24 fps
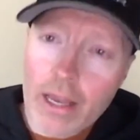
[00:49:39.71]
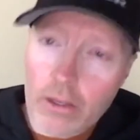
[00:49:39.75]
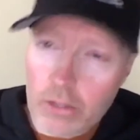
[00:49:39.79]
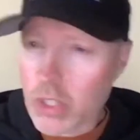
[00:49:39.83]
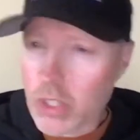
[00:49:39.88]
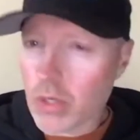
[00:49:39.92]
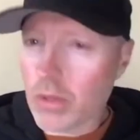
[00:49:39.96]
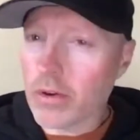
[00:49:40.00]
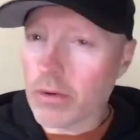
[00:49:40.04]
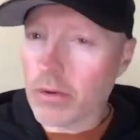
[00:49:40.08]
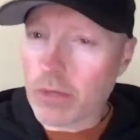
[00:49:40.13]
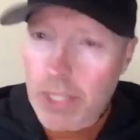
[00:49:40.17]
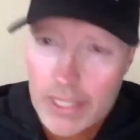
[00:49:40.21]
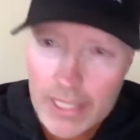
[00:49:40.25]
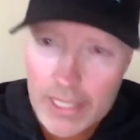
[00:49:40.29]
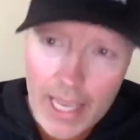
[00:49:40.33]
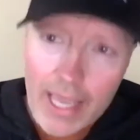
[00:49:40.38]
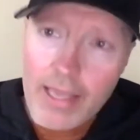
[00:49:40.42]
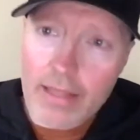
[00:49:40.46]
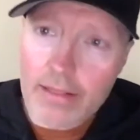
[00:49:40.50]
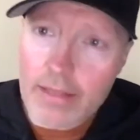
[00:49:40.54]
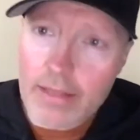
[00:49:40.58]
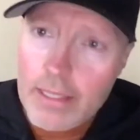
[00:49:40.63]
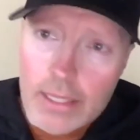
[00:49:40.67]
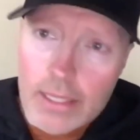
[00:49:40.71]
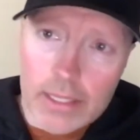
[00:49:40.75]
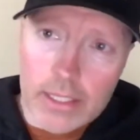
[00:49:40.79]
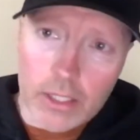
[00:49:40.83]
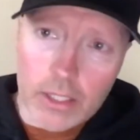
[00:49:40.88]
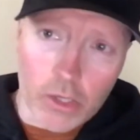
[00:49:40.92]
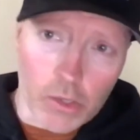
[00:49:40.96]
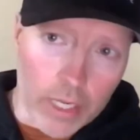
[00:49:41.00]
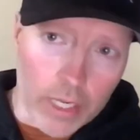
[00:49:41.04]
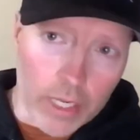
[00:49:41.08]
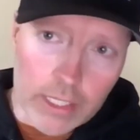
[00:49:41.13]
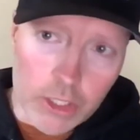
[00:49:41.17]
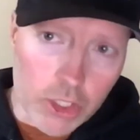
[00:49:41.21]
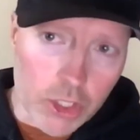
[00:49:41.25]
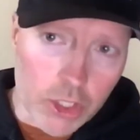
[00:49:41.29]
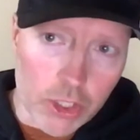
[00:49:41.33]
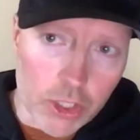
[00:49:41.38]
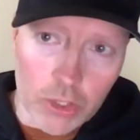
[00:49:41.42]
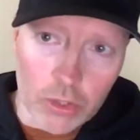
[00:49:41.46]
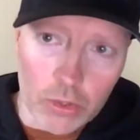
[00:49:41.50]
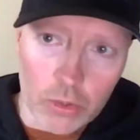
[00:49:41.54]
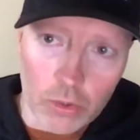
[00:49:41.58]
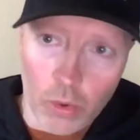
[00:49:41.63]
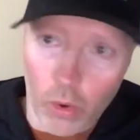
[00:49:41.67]
So they're saying this is a great
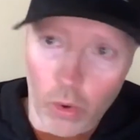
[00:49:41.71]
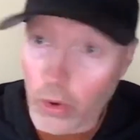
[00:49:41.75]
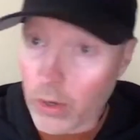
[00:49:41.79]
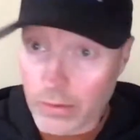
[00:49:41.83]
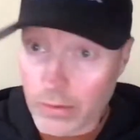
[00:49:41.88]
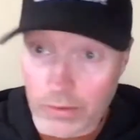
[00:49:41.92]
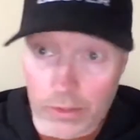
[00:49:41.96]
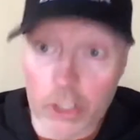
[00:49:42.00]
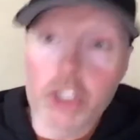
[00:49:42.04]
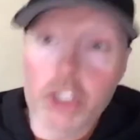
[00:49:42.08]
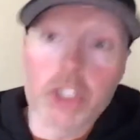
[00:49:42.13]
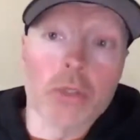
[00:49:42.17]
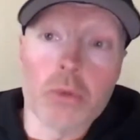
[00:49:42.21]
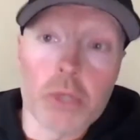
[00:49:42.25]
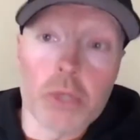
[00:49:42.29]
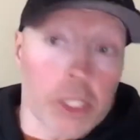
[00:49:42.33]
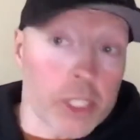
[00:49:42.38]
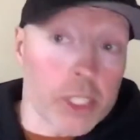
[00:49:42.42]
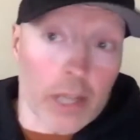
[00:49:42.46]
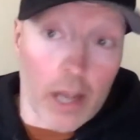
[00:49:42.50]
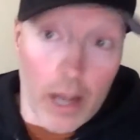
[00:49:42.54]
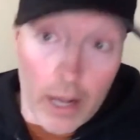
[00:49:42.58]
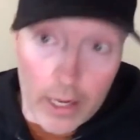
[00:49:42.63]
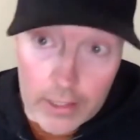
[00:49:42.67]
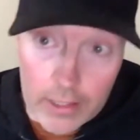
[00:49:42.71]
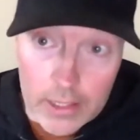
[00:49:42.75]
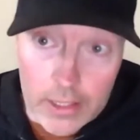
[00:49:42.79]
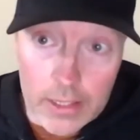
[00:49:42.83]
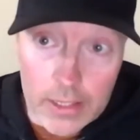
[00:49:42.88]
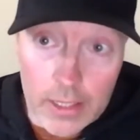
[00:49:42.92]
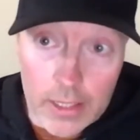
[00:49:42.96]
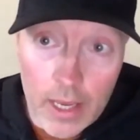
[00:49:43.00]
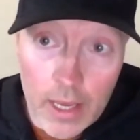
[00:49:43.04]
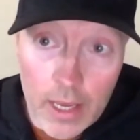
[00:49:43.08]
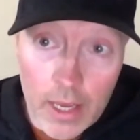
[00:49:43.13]
shoe or the shoe sucks.